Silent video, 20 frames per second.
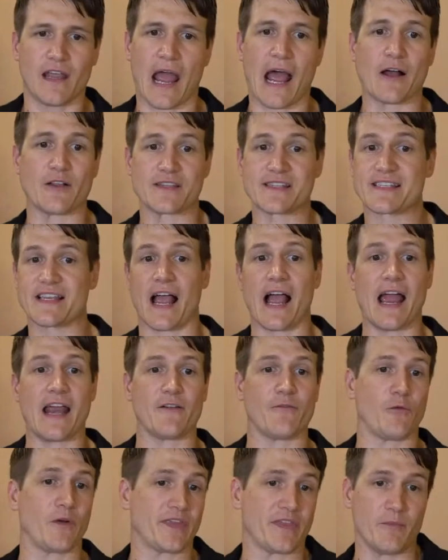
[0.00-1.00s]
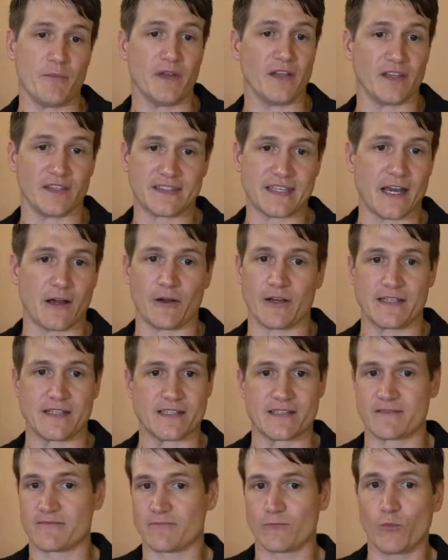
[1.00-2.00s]
outside of what the military
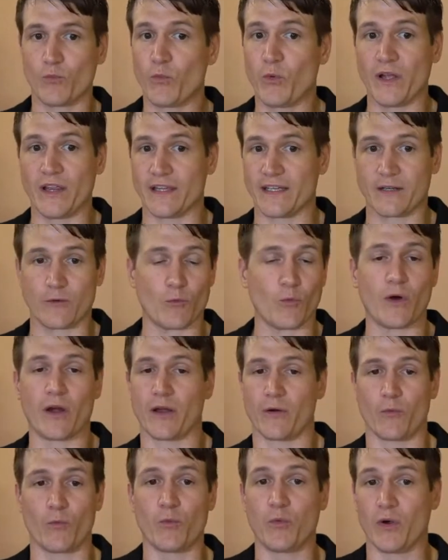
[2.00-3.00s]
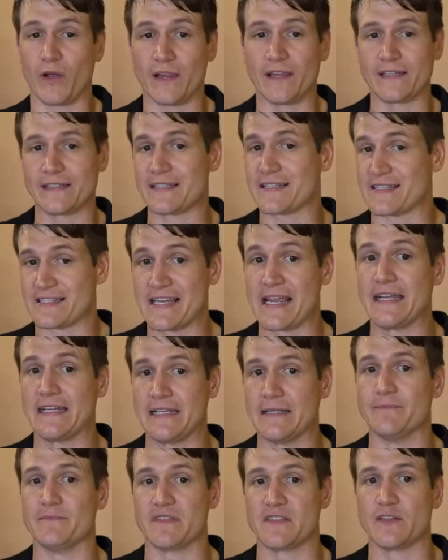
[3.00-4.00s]
is willing we're willing to send
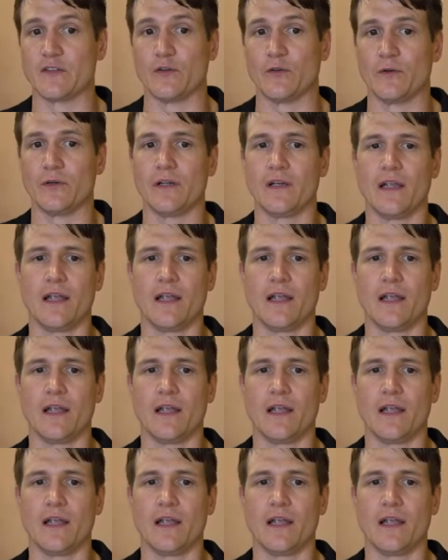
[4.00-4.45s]
him to.